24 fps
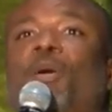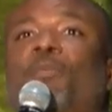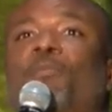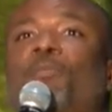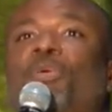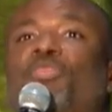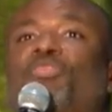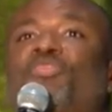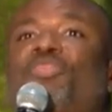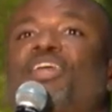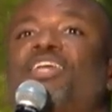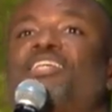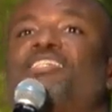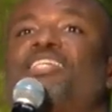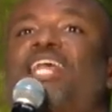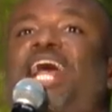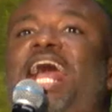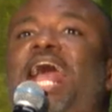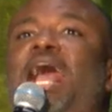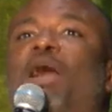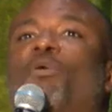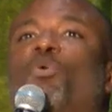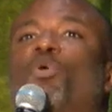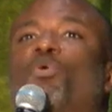but this
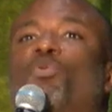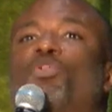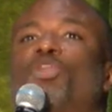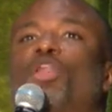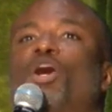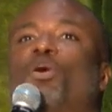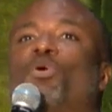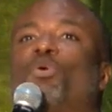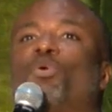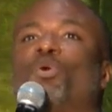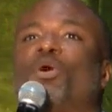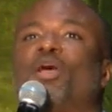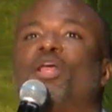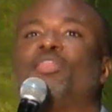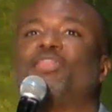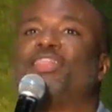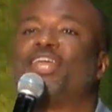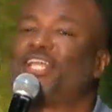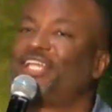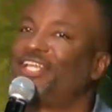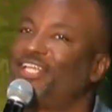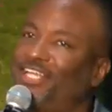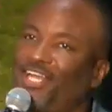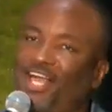I will know
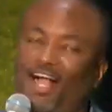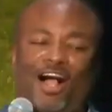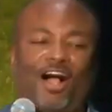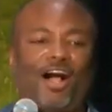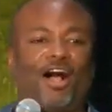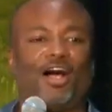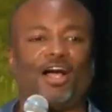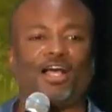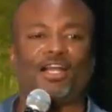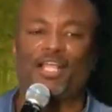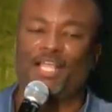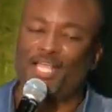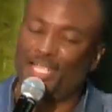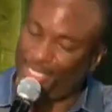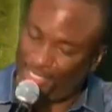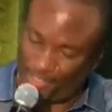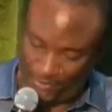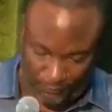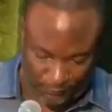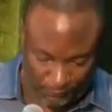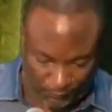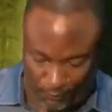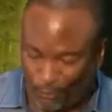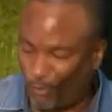that God
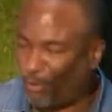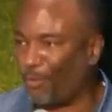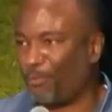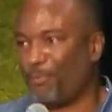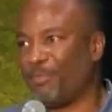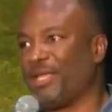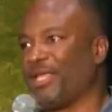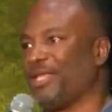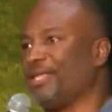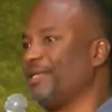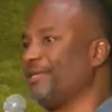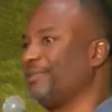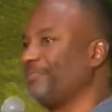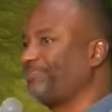is for me.